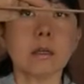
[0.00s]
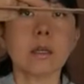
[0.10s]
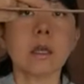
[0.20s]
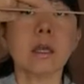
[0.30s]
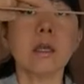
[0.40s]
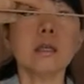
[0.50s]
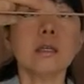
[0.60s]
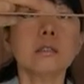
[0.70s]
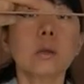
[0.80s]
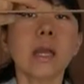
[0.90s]
Okay,
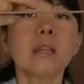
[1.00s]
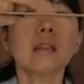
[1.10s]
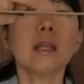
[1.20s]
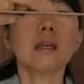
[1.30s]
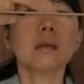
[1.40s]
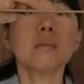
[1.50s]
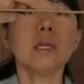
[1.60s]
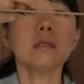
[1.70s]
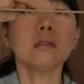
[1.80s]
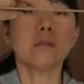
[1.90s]
it's quite a thick piece